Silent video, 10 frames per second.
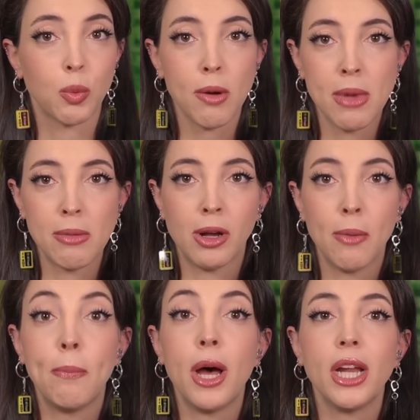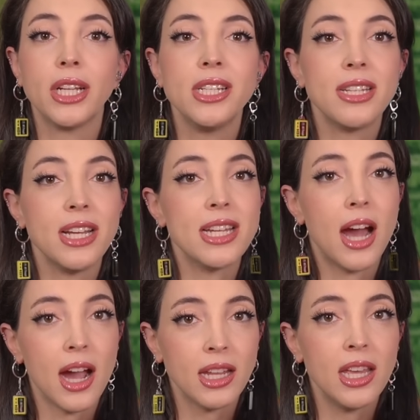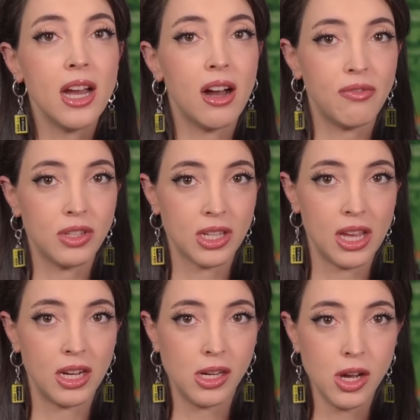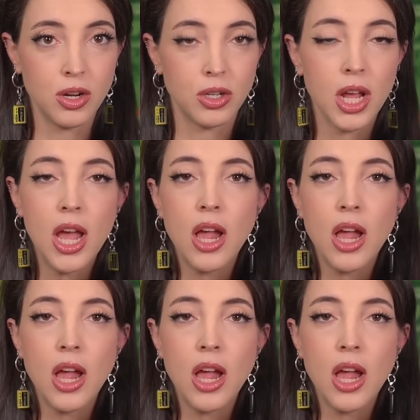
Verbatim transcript: were minimal but contained highly obfuscated code